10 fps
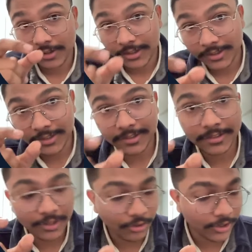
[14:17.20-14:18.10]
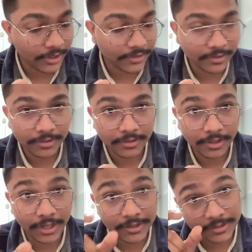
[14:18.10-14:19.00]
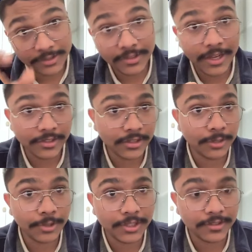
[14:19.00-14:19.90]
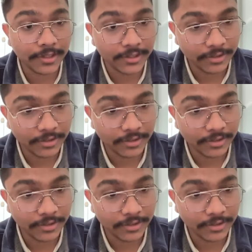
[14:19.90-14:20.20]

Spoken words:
This is the context, and this is the actionable insight.